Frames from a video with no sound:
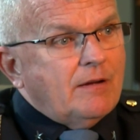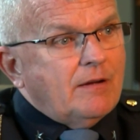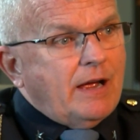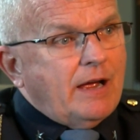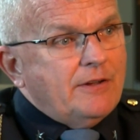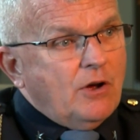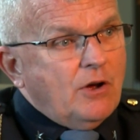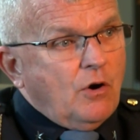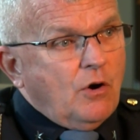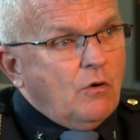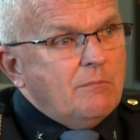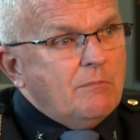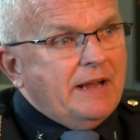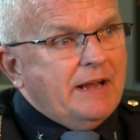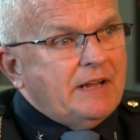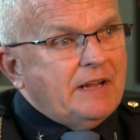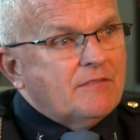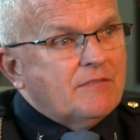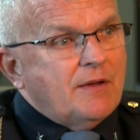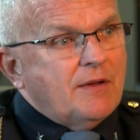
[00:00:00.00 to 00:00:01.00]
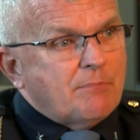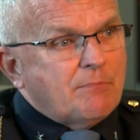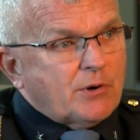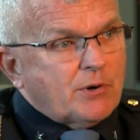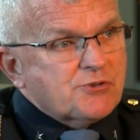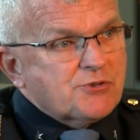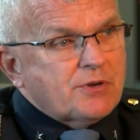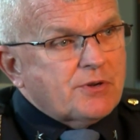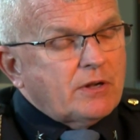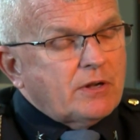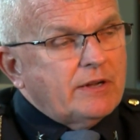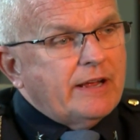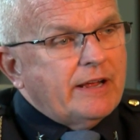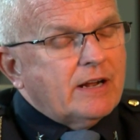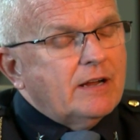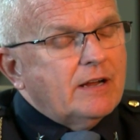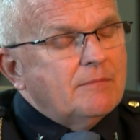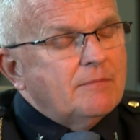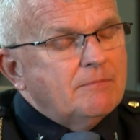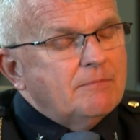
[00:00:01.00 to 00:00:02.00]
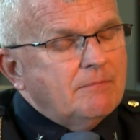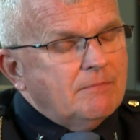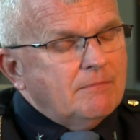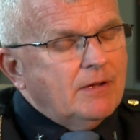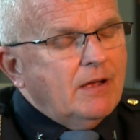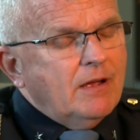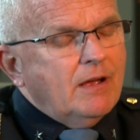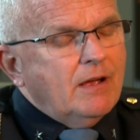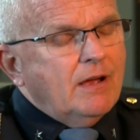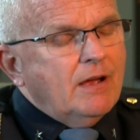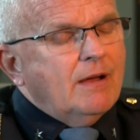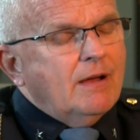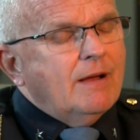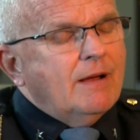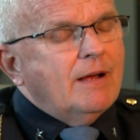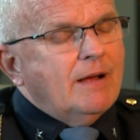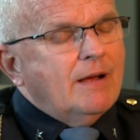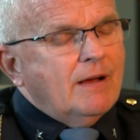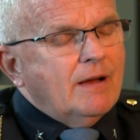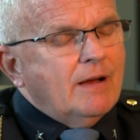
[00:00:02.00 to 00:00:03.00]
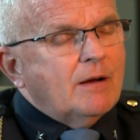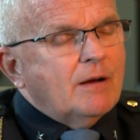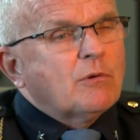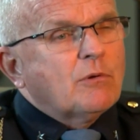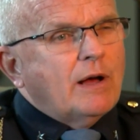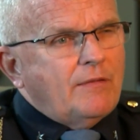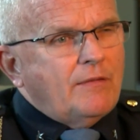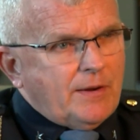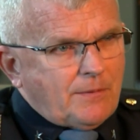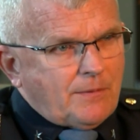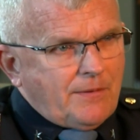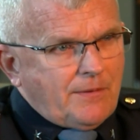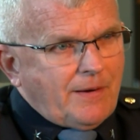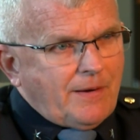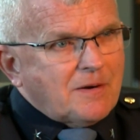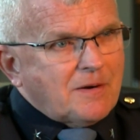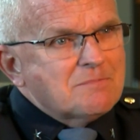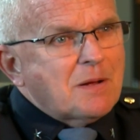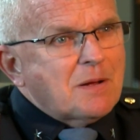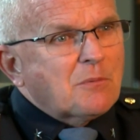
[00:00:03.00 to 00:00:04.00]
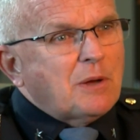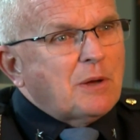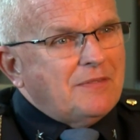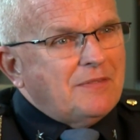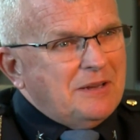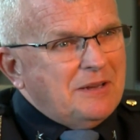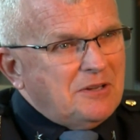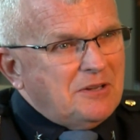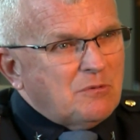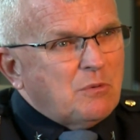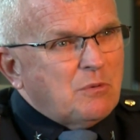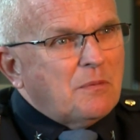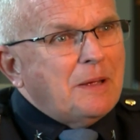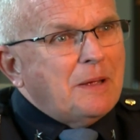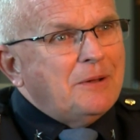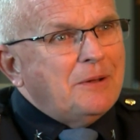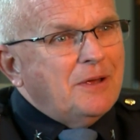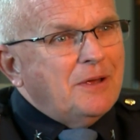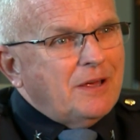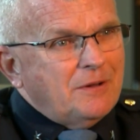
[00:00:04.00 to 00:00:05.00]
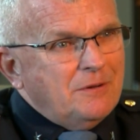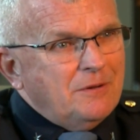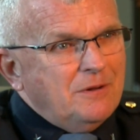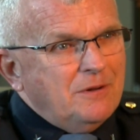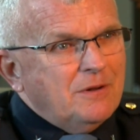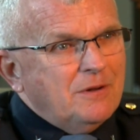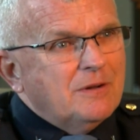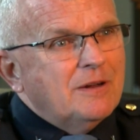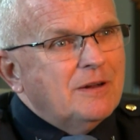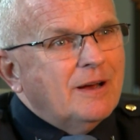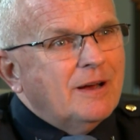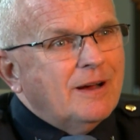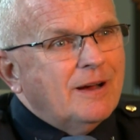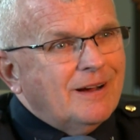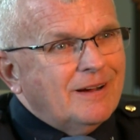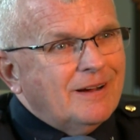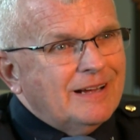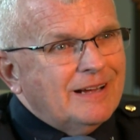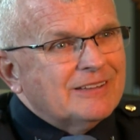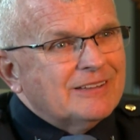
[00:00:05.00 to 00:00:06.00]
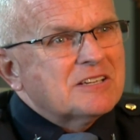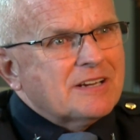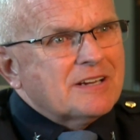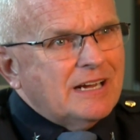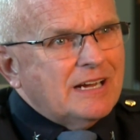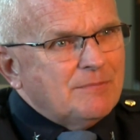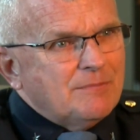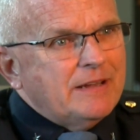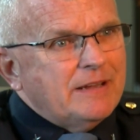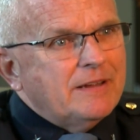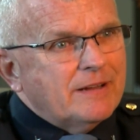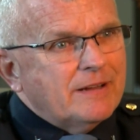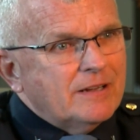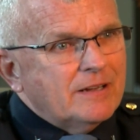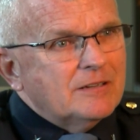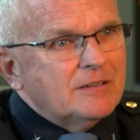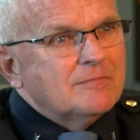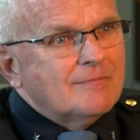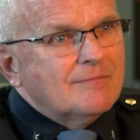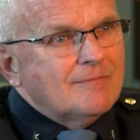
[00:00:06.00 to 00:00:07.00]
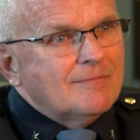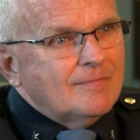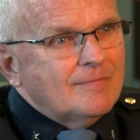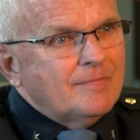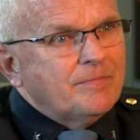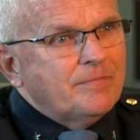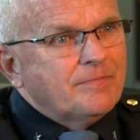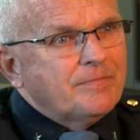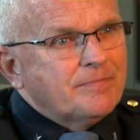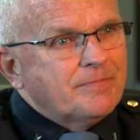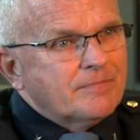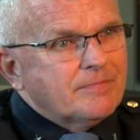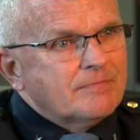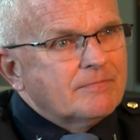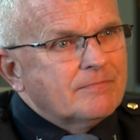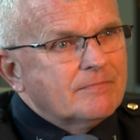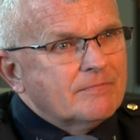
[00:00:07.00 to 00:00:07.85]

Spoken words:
I know many of them personally, and I'm glad they were there. I'm glad they did what they did at the time they did it.